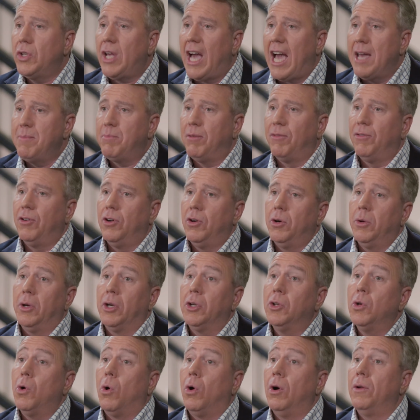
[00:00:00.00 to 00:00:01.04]
I'd prefer to
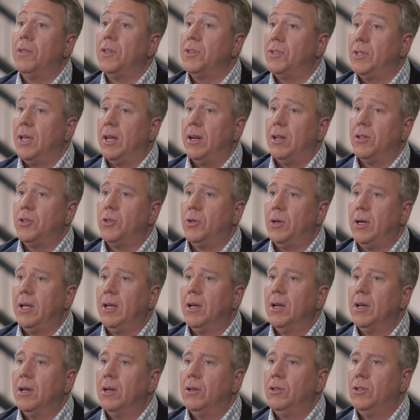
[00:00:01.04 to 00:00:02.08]
ignore this industry
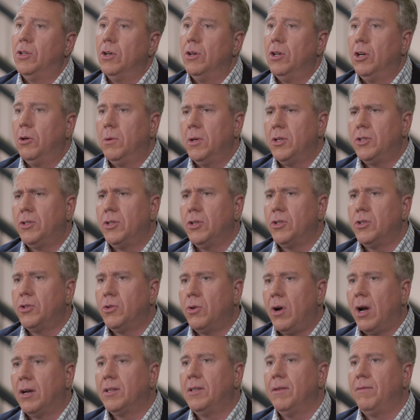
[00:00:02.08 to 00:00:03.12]
due to its
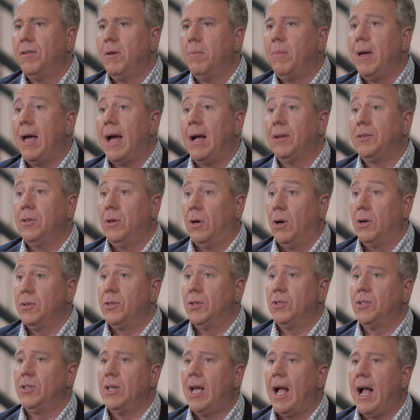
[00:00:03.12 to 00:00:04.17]
destructive impact on our
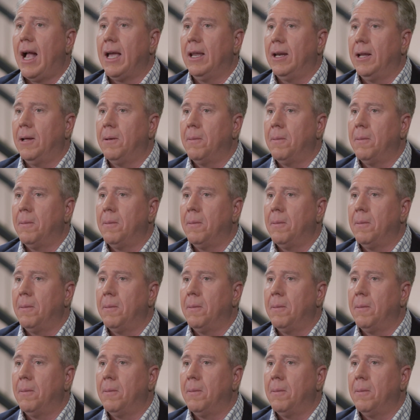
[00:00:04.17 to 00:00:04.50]
society.